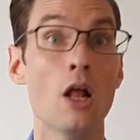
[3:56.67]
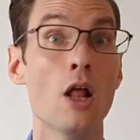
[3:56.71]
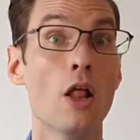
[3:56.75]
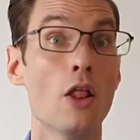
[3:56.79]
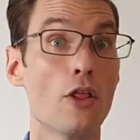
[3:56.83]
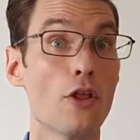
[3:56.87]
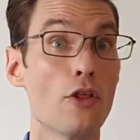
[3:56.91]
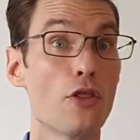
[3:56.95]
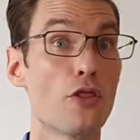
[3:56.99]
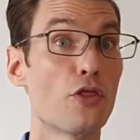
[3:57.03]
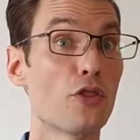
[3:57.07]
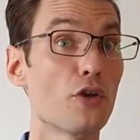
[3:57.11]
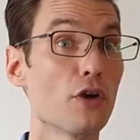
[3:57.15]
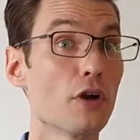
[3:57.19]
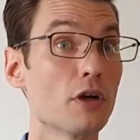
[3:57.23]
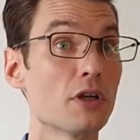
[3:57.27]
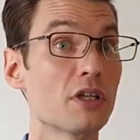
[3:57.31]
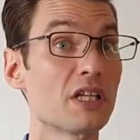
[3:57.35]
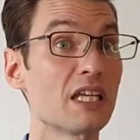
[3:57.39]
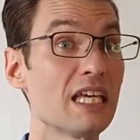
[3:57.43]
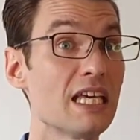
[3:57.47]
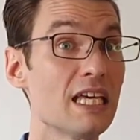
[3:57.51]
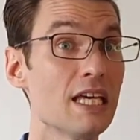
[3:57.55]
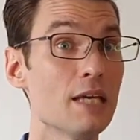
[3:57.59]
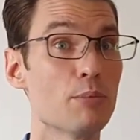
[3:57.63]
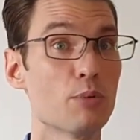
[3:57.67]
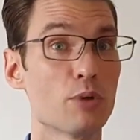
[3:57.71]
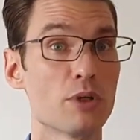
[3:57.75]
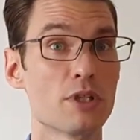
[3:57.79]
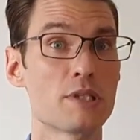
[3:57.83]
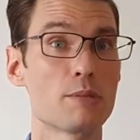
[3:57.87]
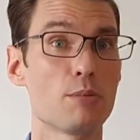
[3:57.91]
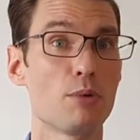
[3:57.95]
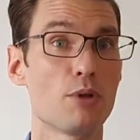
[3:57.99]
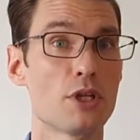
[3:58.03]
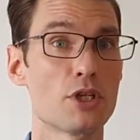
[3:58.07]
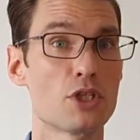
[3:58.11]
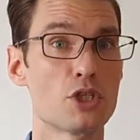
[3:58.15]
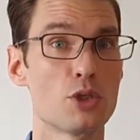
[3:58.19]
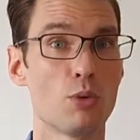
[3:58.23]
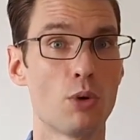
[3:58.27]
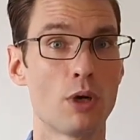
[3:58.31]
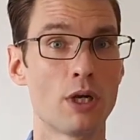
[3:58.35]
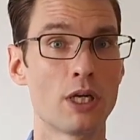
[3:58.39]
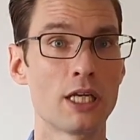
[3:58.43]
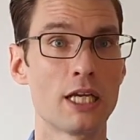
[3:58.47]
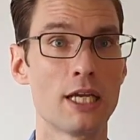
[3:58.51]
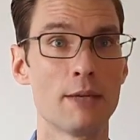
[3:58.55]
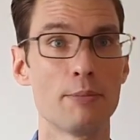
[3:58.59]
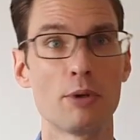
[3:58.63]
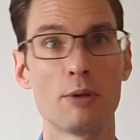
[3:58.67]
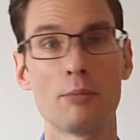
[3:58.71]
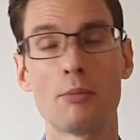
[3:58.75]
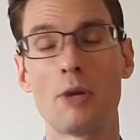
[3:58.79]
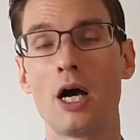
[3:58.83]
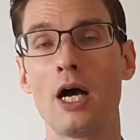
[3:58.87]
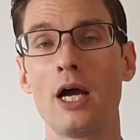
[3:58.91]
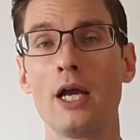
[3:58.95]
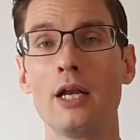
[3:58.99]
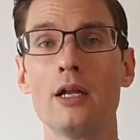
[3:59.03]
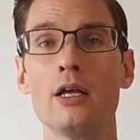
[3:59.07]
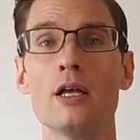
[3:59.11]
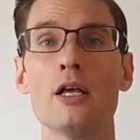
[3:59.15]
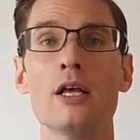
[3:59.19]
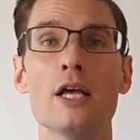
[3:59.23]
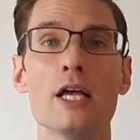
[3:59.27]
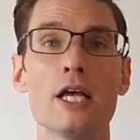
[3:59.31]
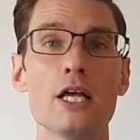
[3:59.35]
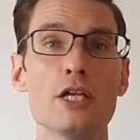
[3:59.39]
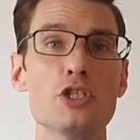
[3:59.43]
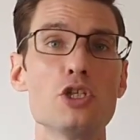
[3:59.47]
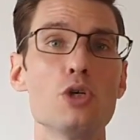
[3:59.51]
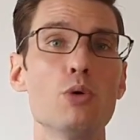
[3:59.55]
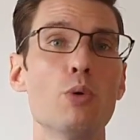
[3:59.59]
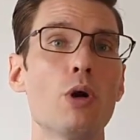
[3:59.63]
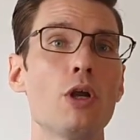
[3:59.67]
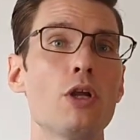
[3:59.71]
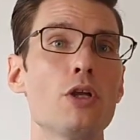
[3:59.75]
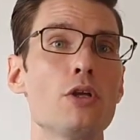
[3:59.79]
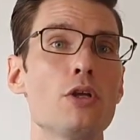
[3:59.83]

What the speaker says: The third key principle that you want to keep in mind is you want to